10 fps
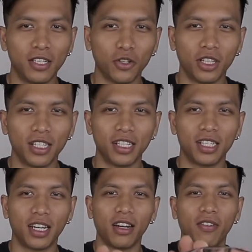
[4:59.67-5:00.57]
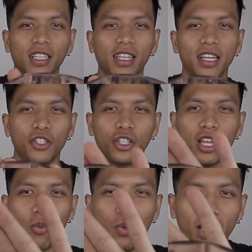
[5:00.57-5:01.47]
so this is kind of a texture
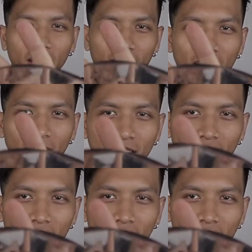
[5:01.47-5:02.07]
that we needed.